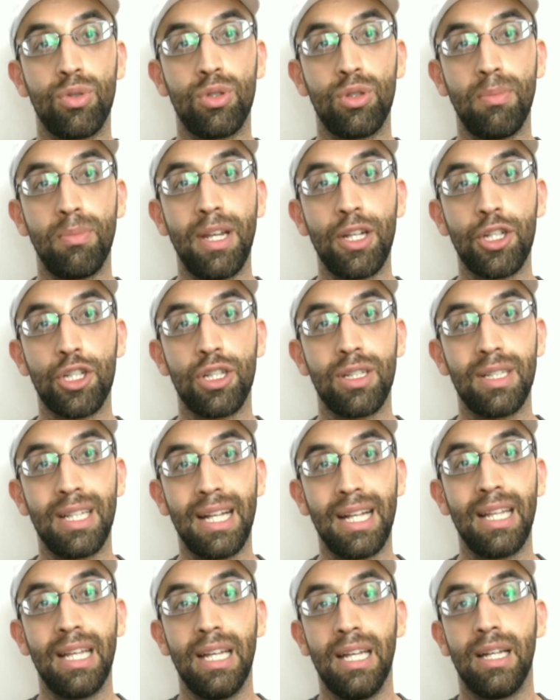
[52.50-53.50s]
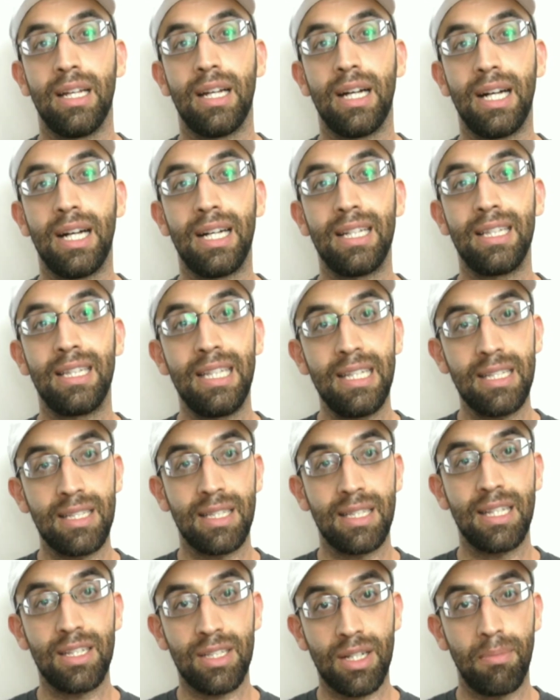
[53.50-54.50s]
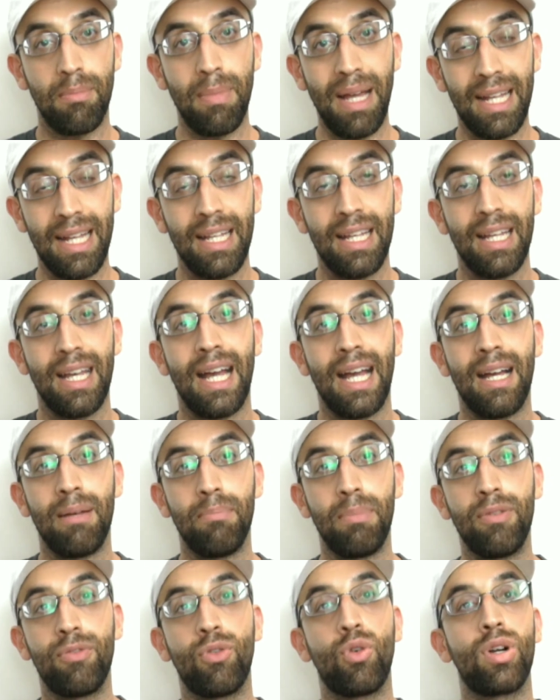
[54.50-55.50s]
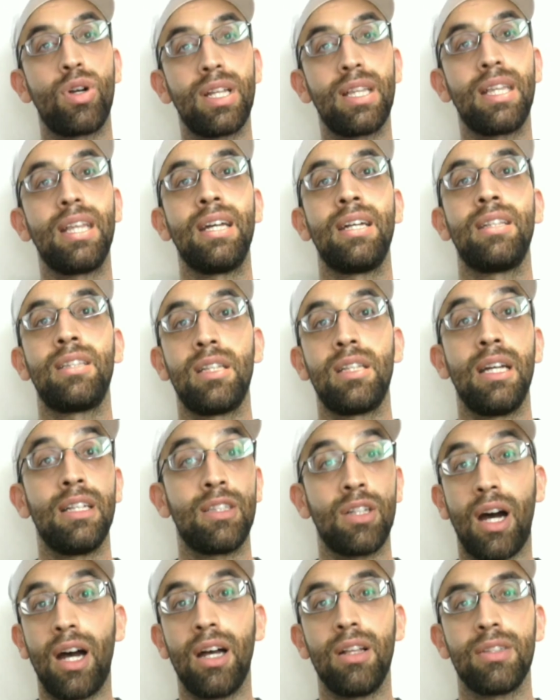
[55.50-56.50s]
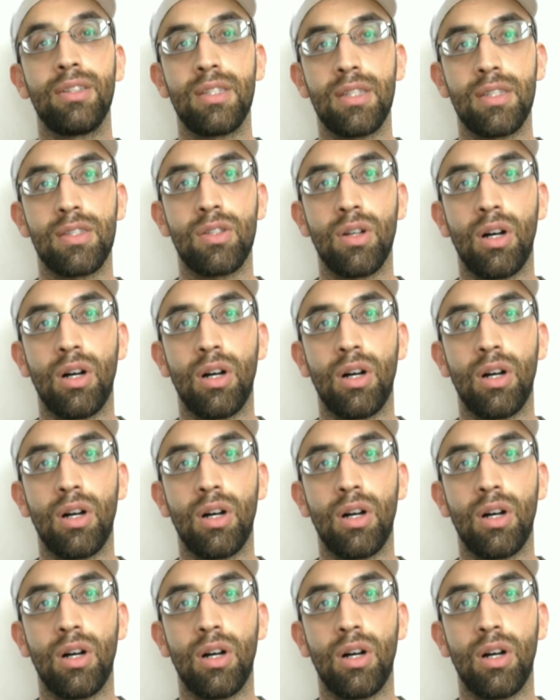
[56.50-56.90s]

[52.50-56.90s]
to make sure that these things are met and before a tile is